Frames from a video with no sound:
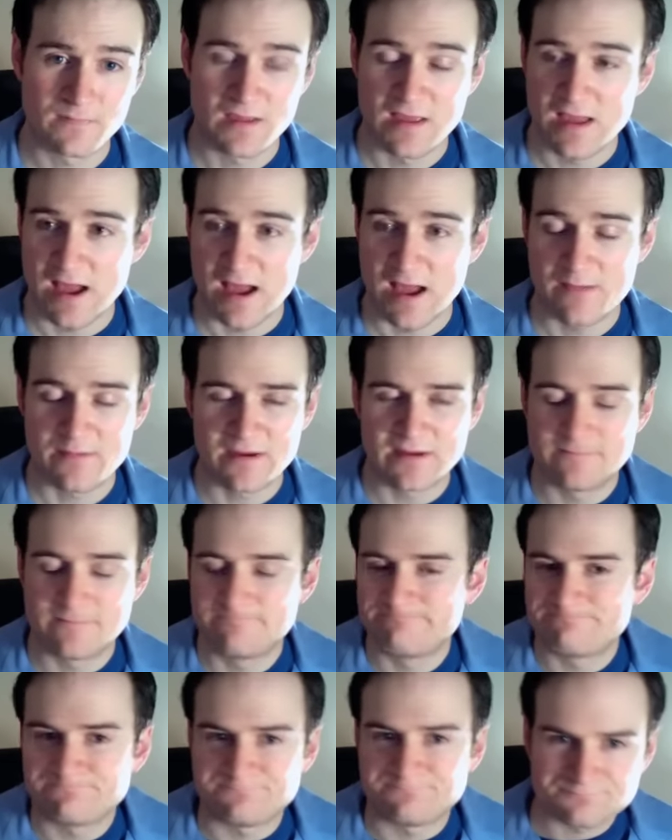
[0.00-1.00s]
I mean,
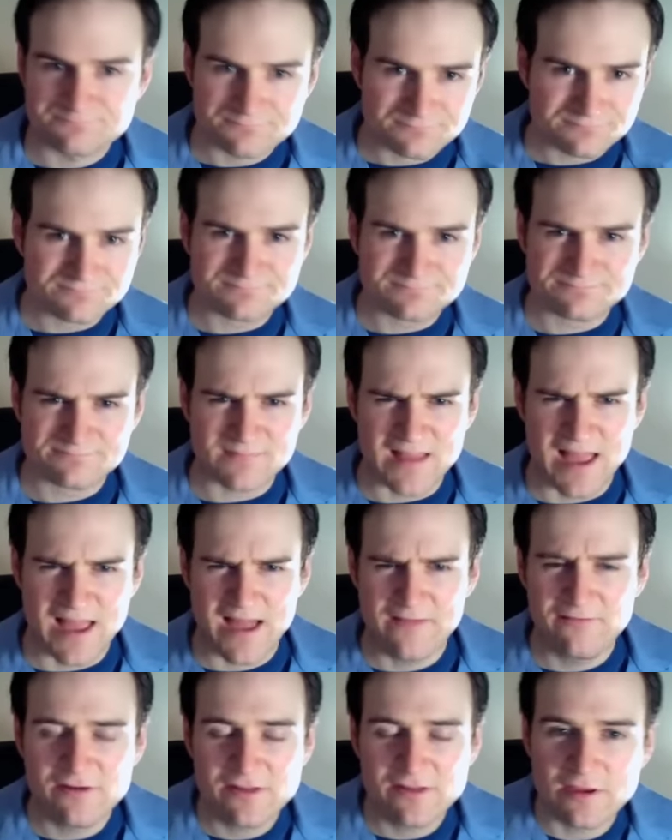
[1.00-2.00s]

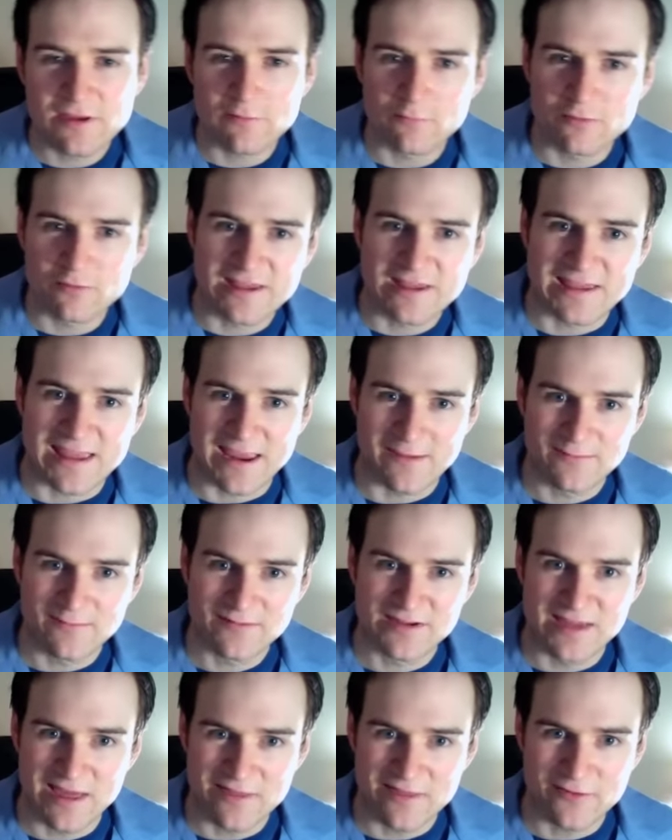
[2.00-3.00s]
everything really came
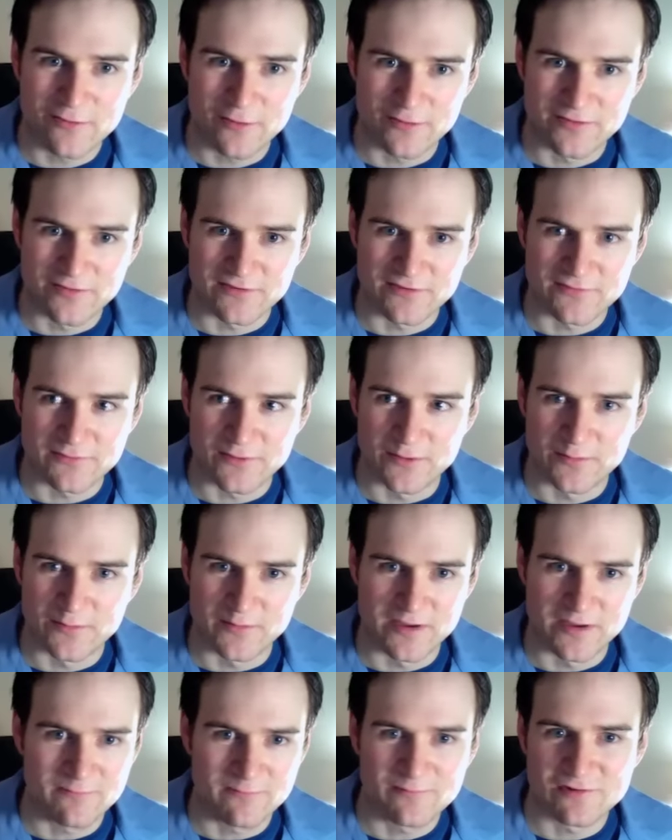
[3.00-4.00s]
together on this film.
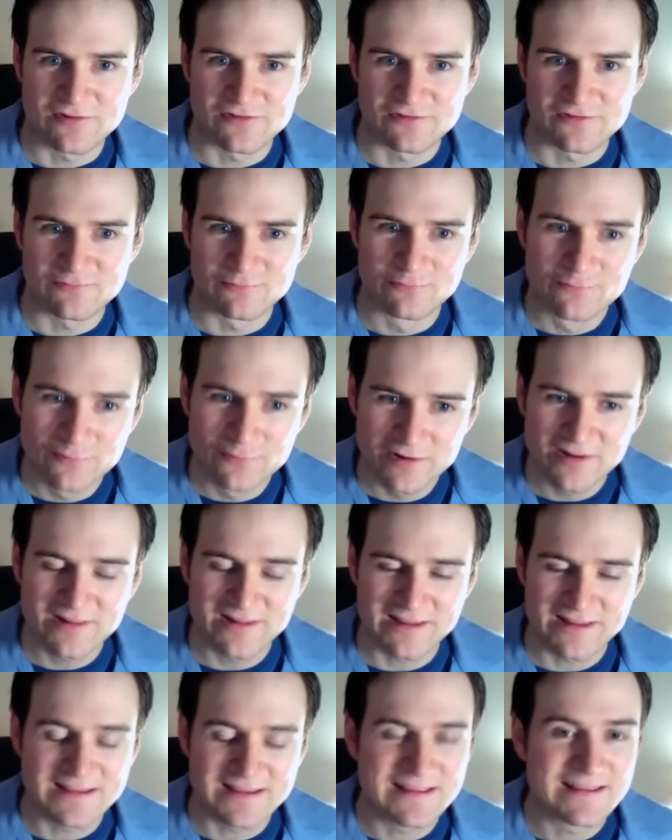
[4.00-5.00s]
It was
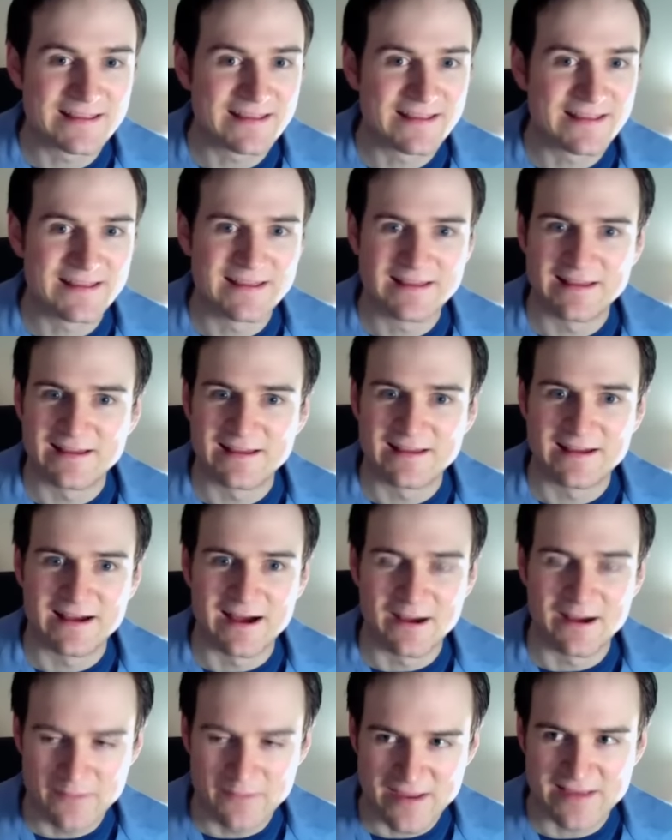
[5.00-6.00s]
really
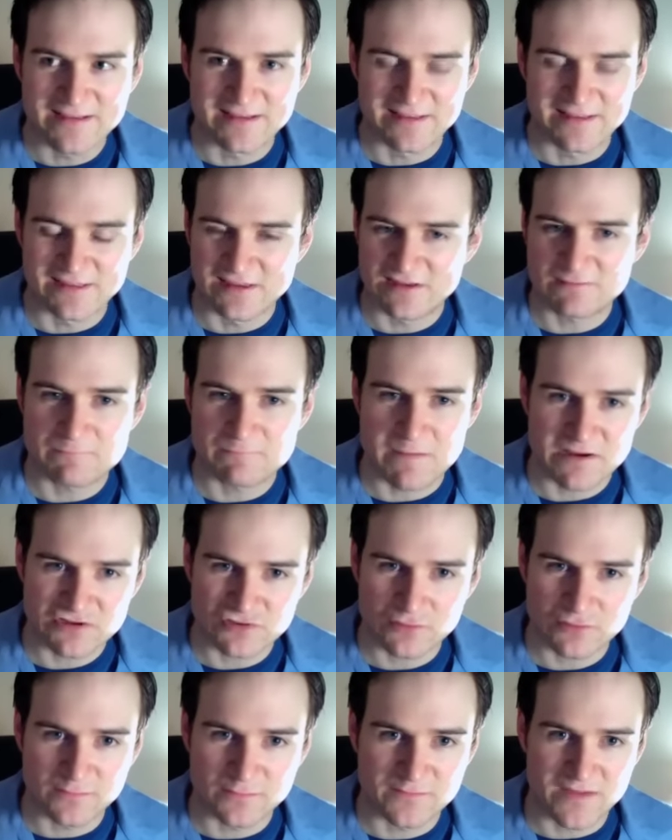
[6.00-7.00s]
amazing. The
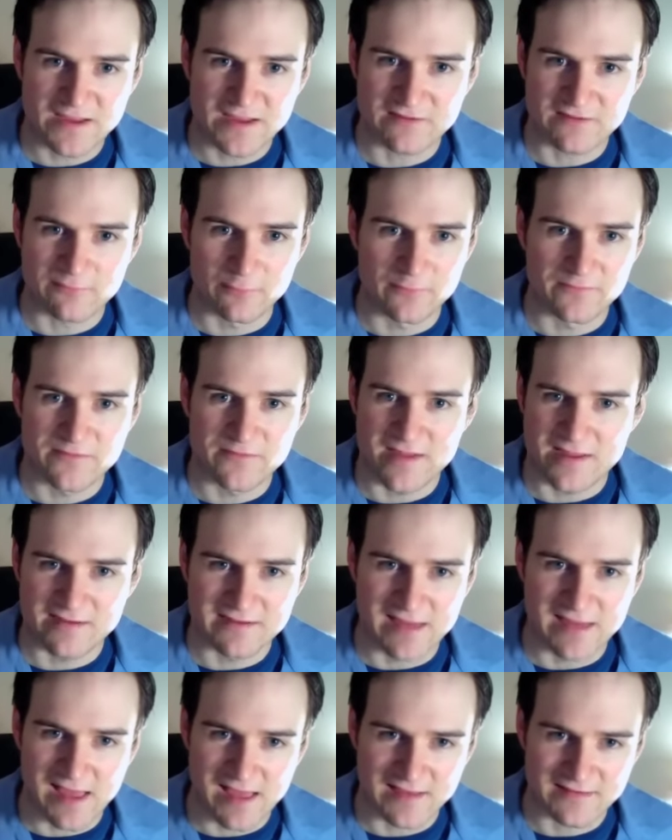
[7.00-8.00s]
special effects were
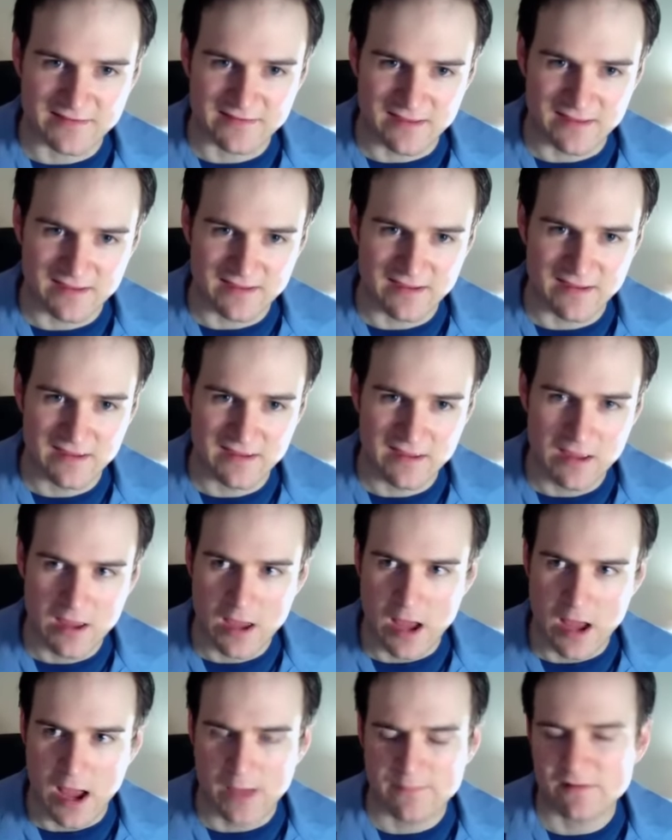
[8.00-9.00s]
fantastic.
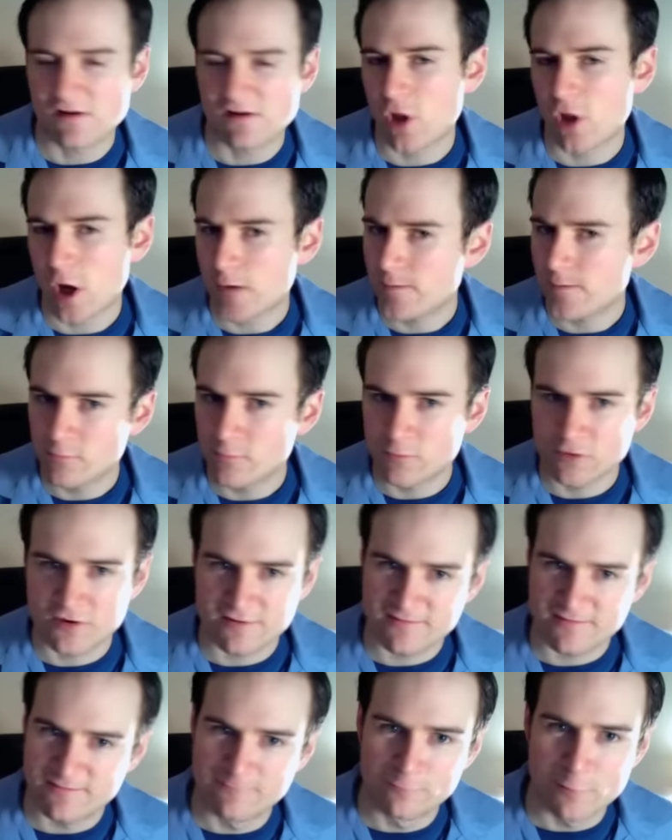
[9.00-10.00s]
I mean, a lot of people were
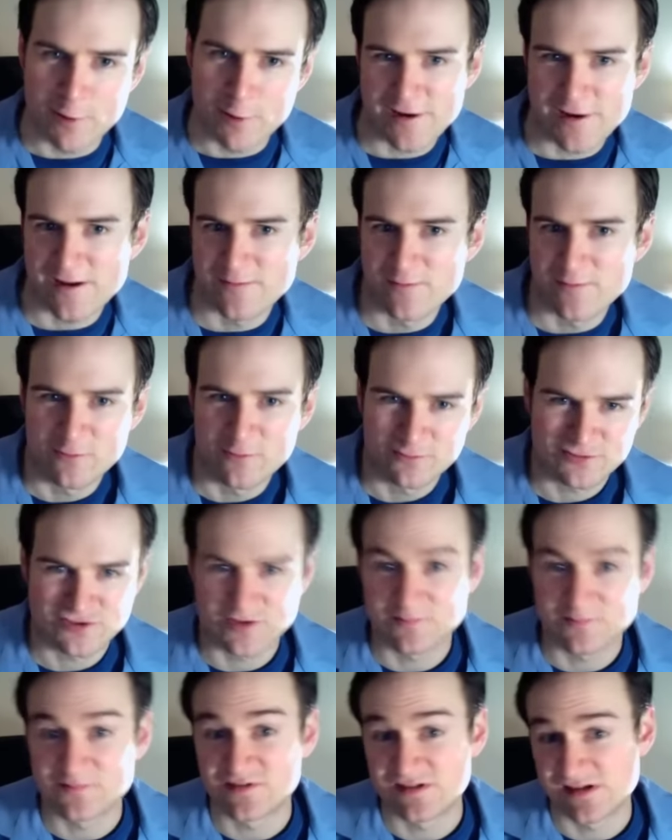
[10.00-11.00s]
complaining about
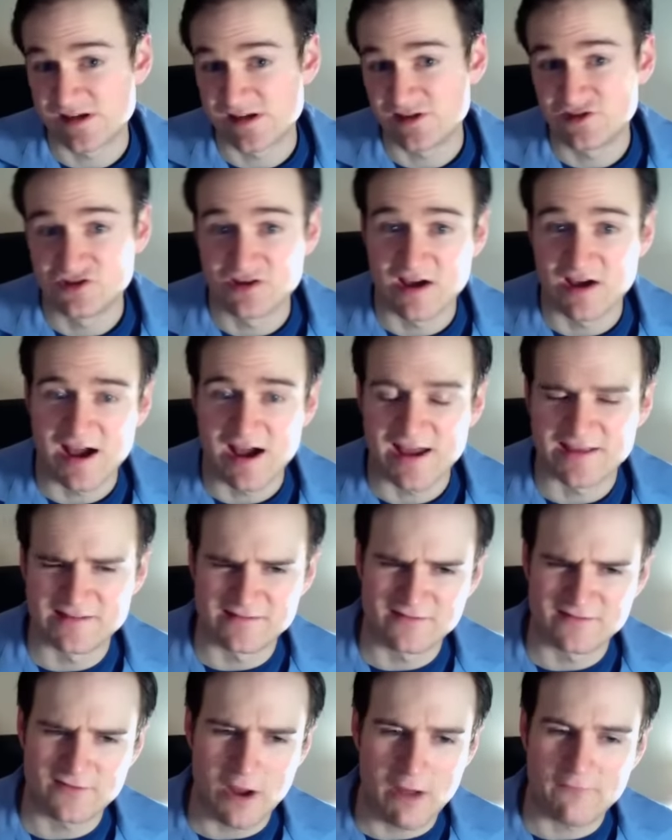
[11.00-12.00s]
some CGI,
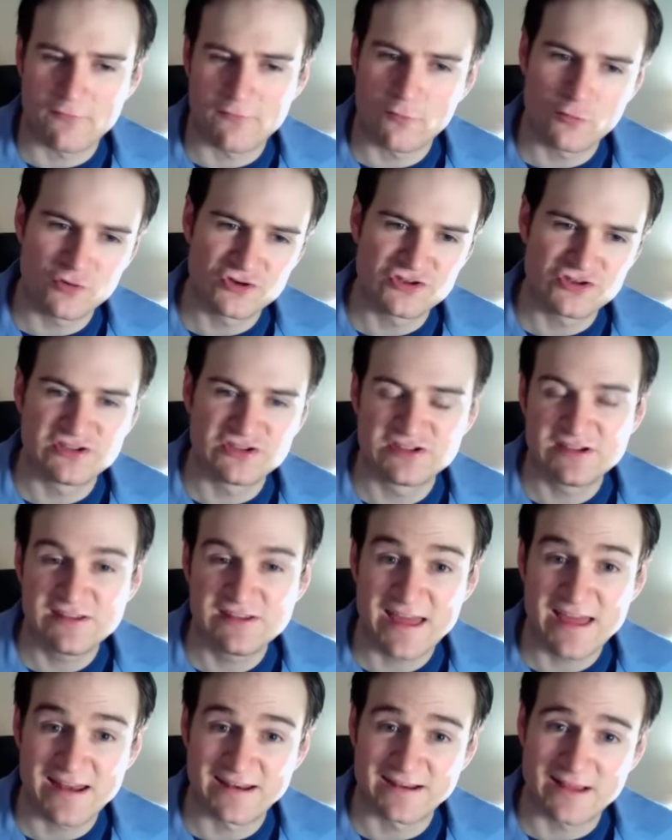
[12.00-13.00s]
and of course you see
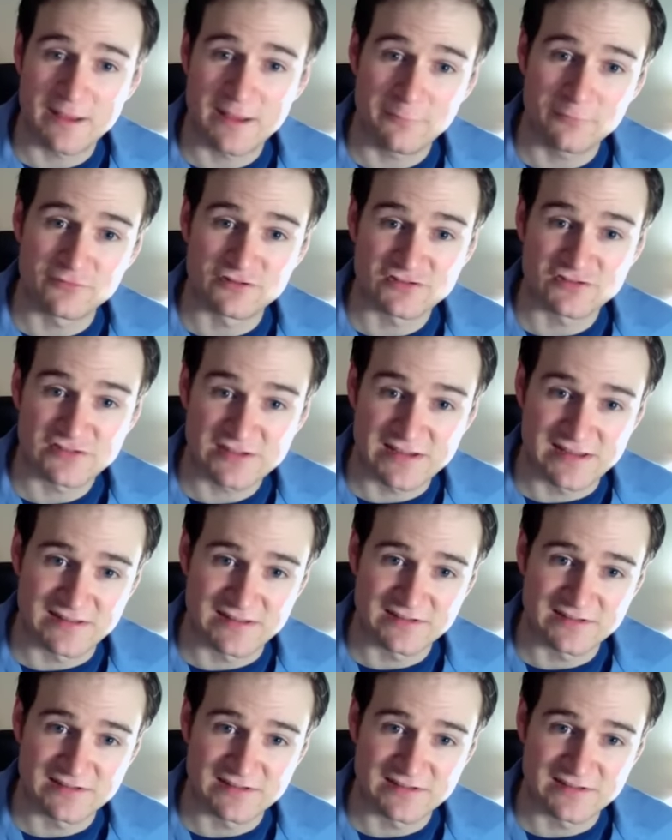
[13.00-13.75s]
that in a couple of scenes.